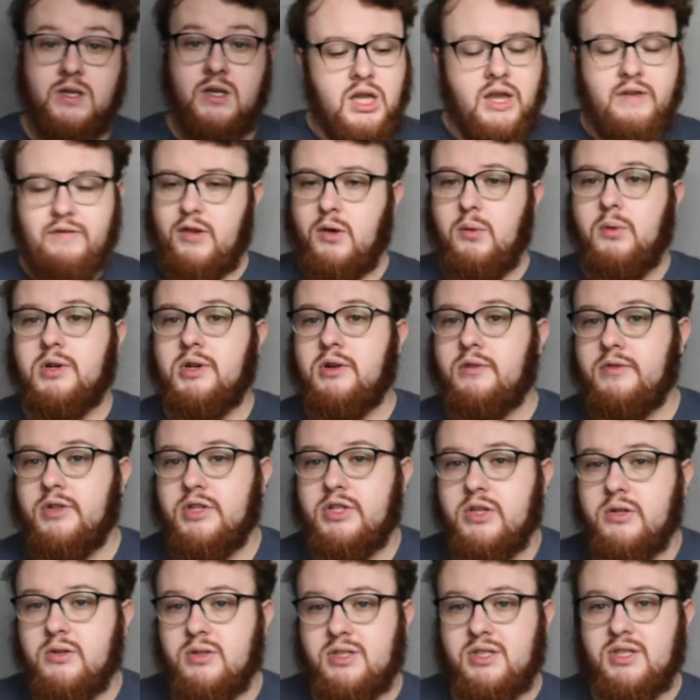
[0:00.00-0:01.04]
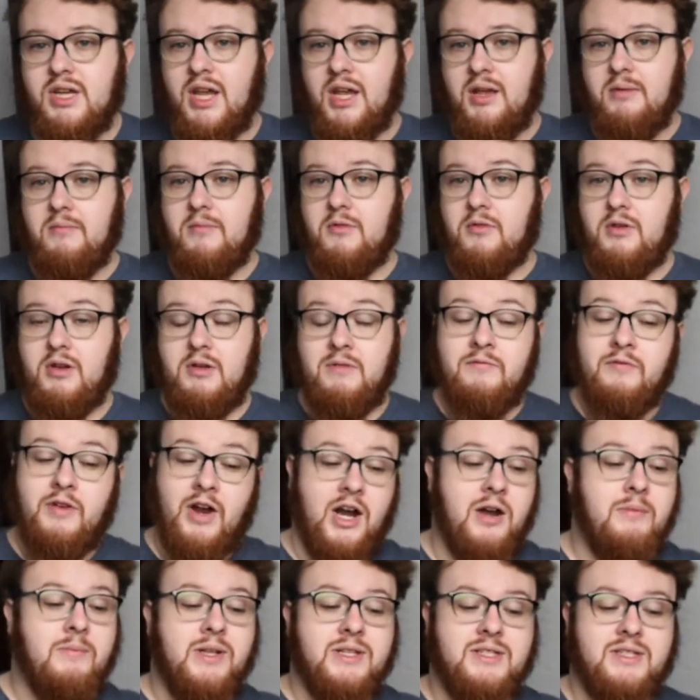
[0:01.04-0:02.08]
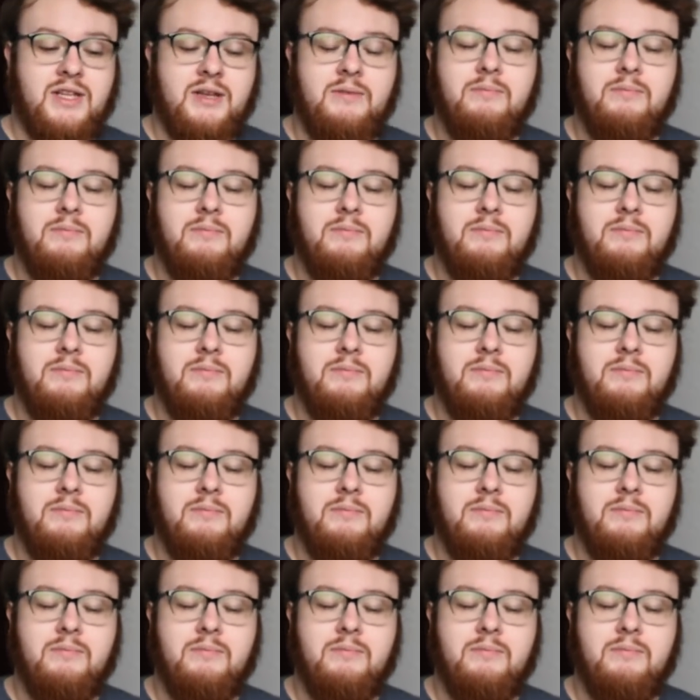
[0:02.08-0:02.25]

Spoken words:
If you want to reduce environmental